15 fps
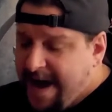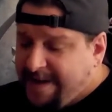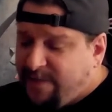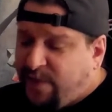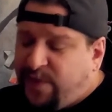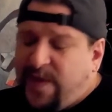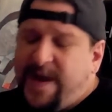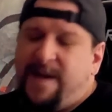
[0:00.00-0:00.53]

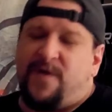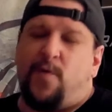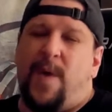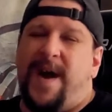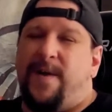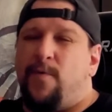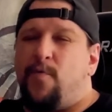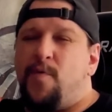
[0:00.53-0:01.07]
and things
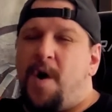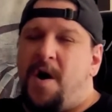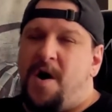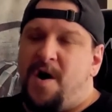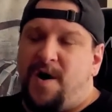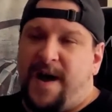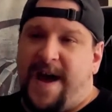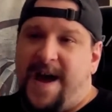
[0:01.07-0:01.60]
went
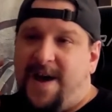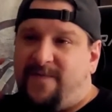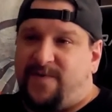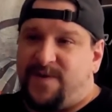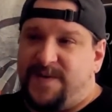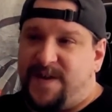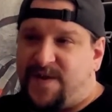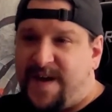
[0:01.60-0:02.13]
wrong
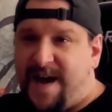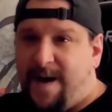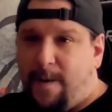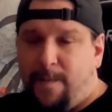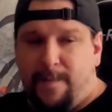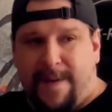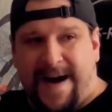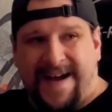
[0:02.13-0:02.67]
after this album,